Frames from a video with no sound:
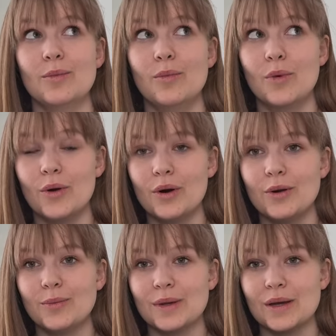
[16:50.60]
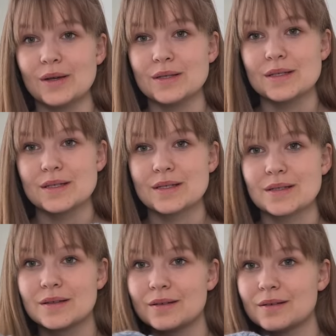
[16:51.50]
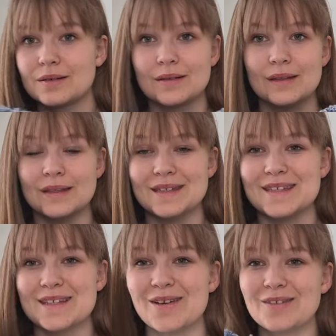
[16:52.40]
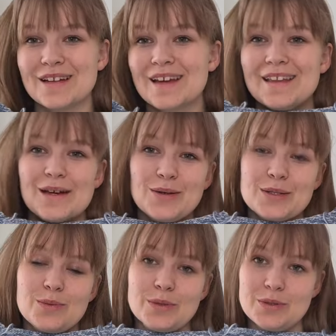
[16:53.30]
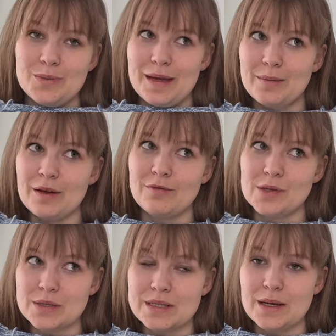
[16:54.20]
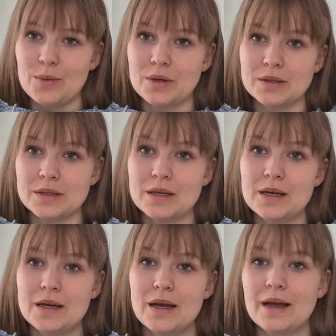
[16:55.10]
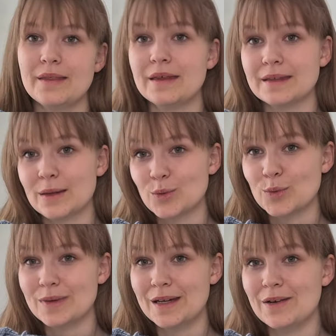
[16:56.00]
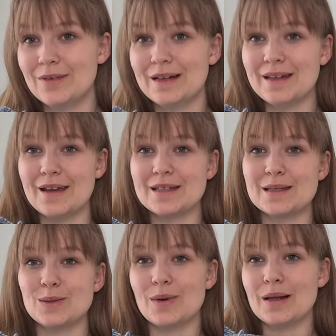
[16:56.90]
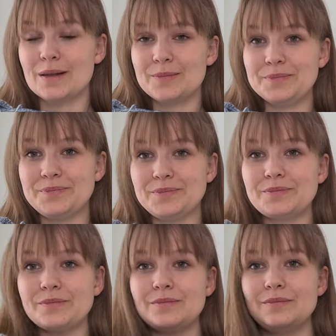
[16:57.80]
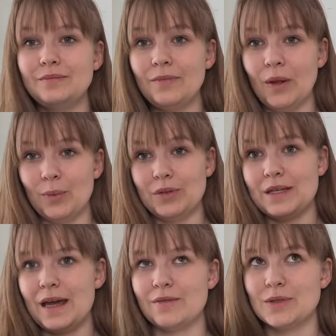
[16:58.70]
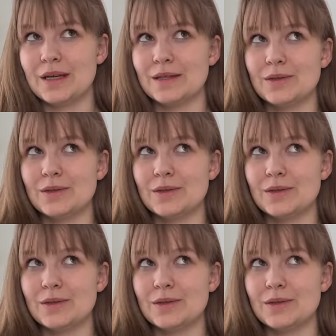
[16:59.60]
more because this is lovely, and I also want to make my fiancé one. I think that would be really nice as well. But I have to get